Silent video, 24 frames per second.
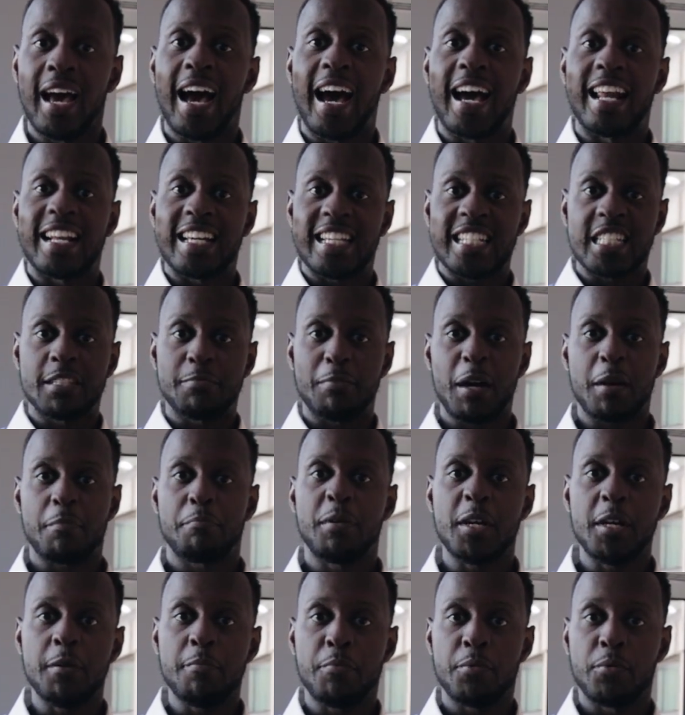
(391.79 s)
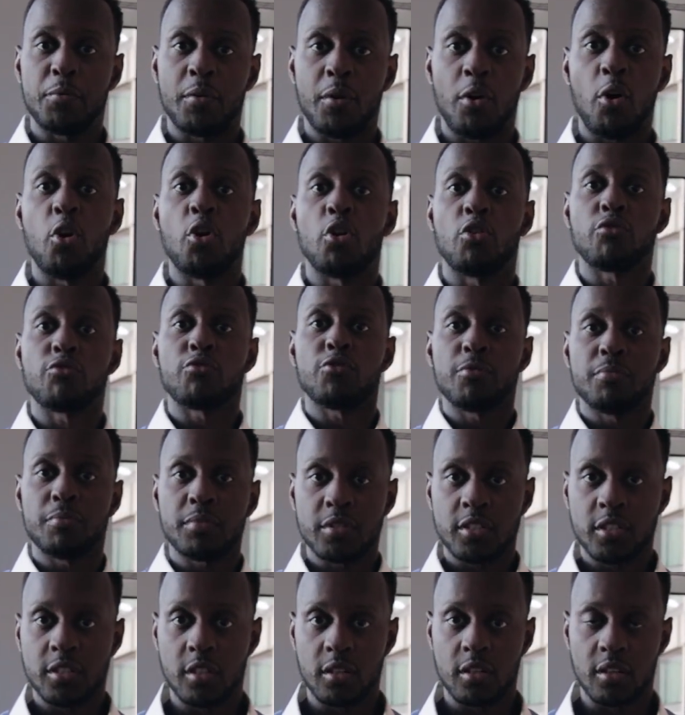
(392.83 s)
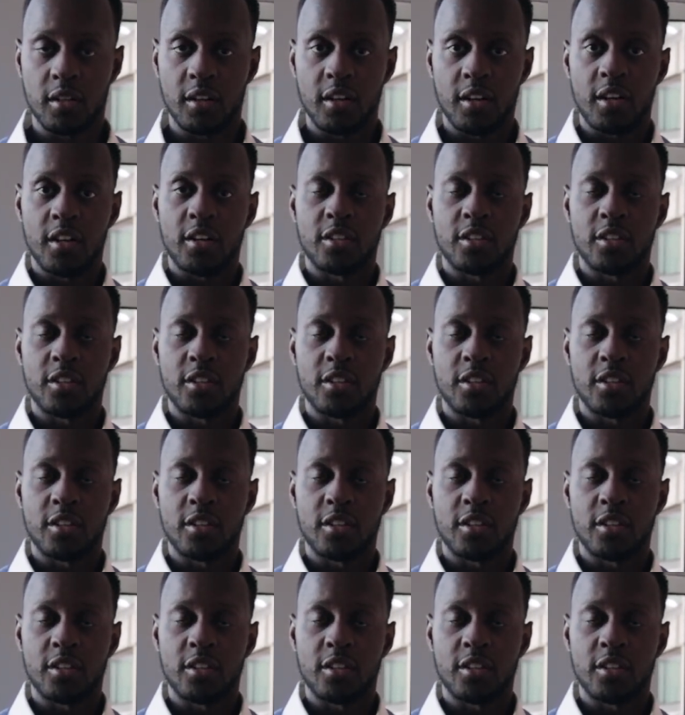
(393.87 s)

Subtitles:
and expect people or groups to